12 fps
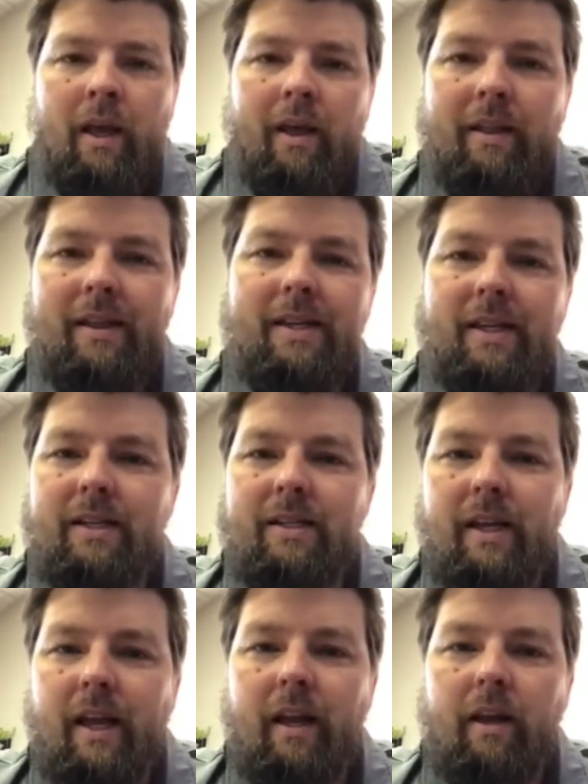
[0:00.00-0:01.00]
This can
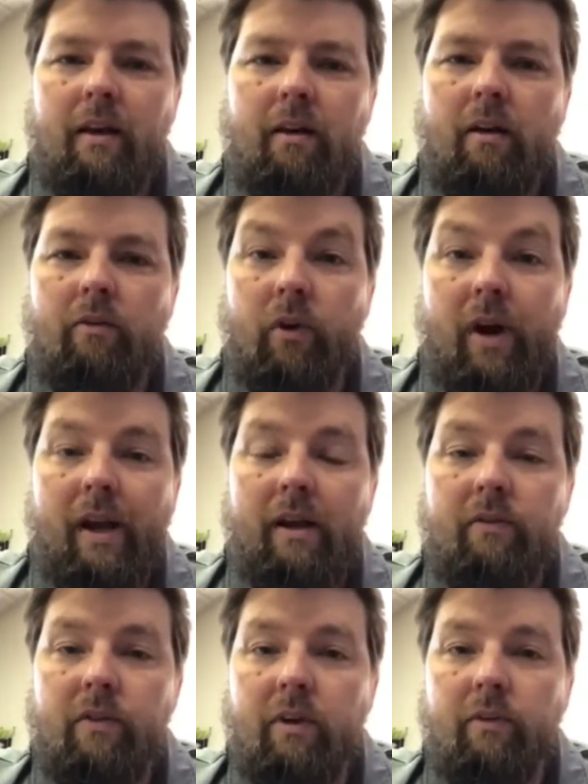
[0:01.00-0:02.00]
take a variety
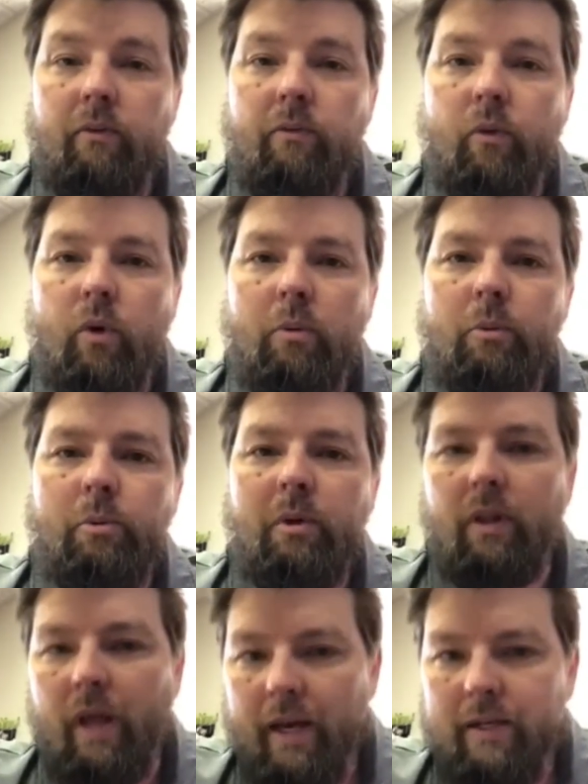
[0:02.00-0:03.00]
of different forms, but a
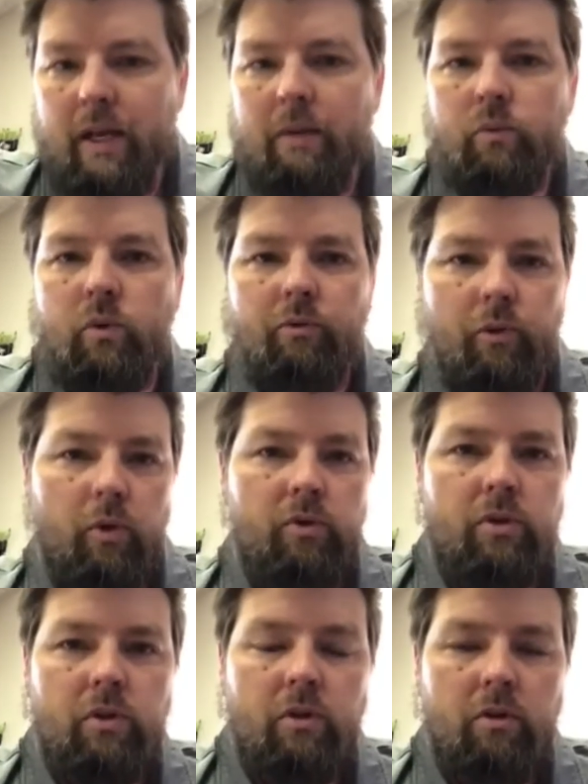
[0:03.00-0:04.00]
lot of times when
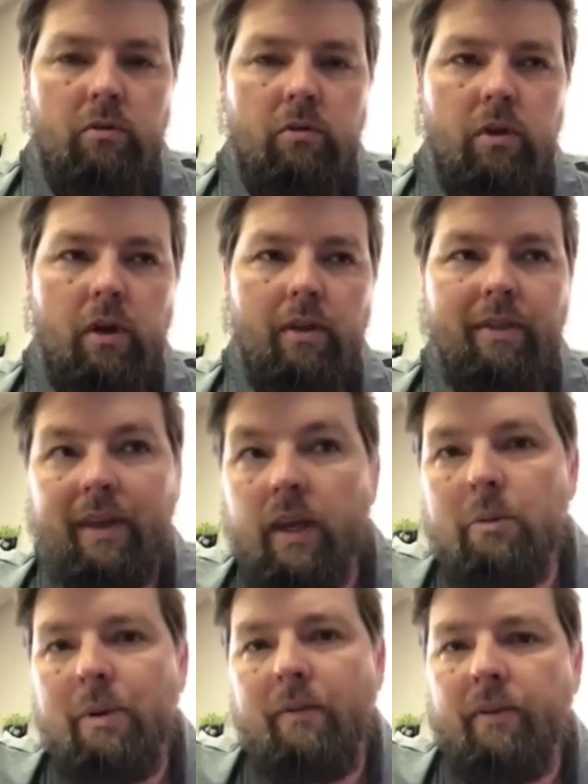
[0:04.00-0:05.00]
folks are
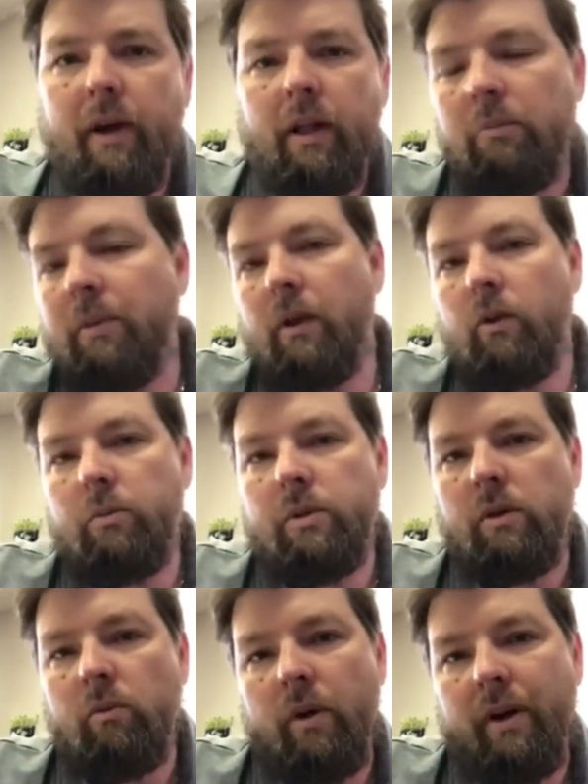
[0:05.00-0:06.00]
thinking about filing bankruptcy
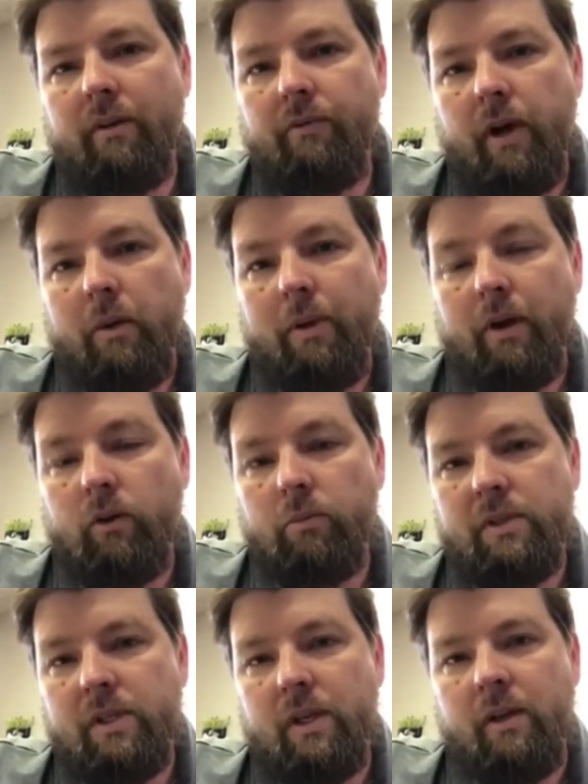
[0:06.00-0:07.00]
or wanting to file
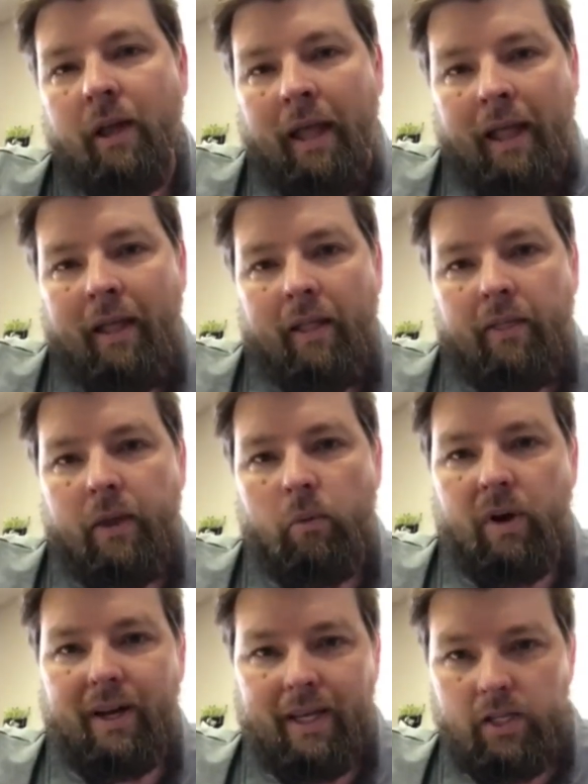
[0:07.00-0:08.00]
bankruptcy, they
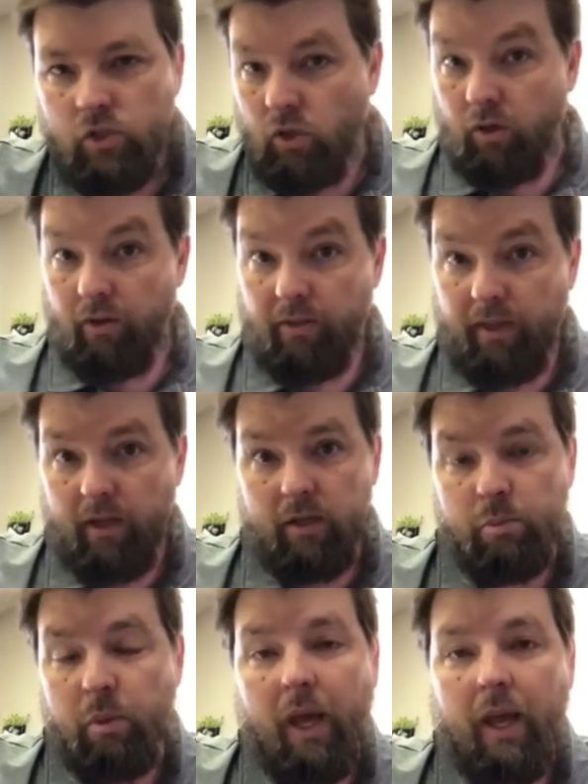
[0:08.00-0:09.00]
want to get certain
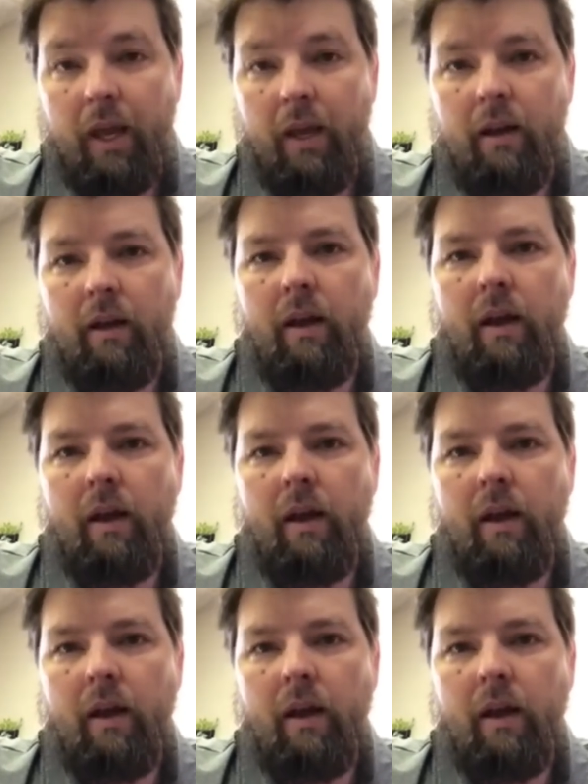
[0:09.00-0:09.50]
things paid.